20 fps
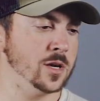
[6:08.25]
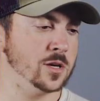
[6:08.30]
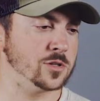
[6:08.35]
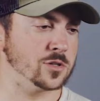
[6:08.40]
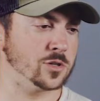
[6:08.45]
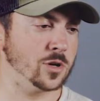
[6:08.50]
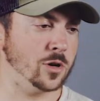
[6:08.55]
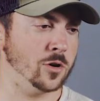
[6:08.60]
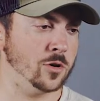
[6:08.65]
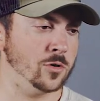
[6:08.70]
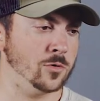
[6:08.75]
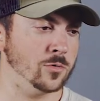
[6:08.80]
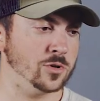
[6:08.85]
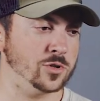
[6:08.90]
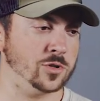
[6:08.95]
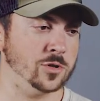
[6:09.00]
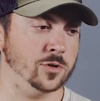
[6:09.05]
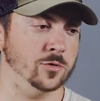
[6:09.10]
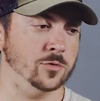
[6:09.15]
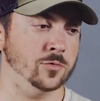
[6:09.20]
So
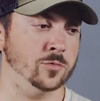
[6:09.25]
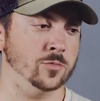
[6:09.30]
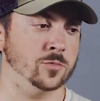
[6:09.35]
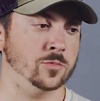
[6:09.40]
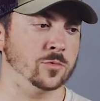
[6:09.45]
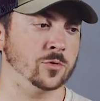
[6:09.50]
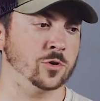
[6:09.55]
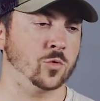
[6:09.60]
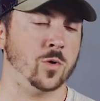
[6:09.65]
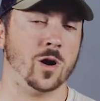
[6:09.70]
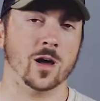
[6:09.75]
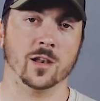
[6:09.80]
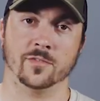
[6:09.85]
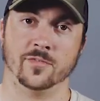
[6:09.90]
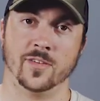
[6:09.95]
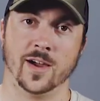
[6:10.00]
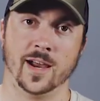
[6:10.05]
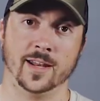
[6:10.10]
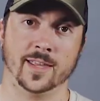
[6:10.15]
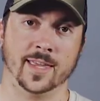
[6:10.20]
to
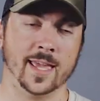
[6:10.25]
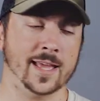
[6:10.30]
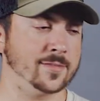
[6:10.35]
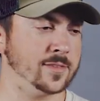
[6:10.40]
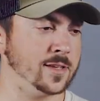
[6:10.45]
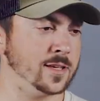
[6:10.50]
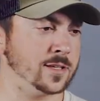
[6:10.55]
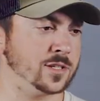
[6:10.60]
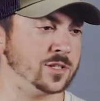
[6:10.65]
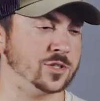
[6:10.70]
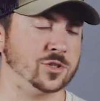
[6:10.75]
qualify to get this,